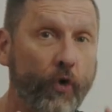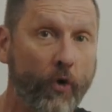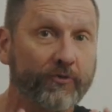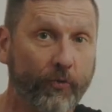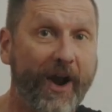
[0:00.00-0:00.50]

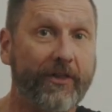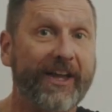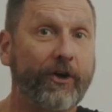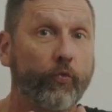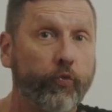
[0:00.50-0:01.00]
roams around
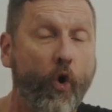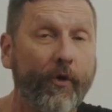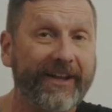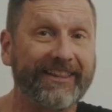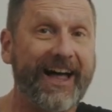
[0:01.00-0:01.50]
like a
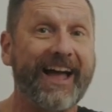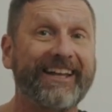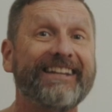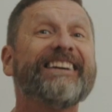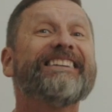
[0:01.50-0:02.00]
roaring
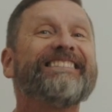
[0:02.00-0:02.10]
lion,